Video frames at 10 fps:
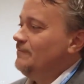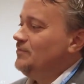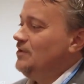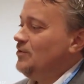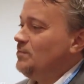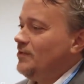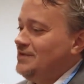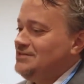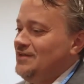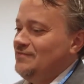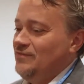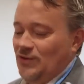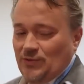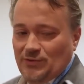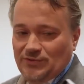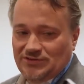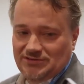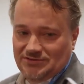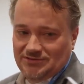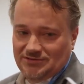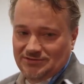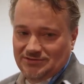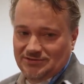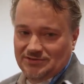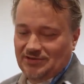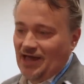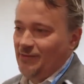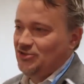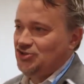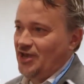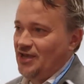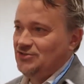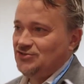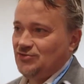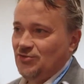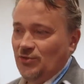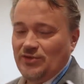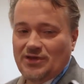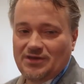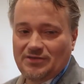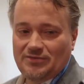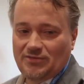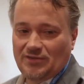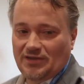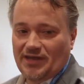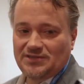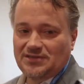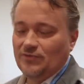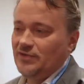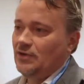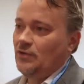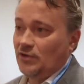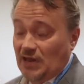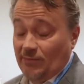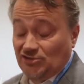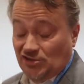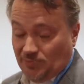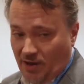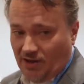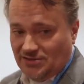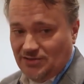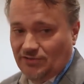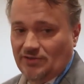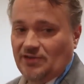You know, the president views climate change through the through the lens of you know, or climate change policy through the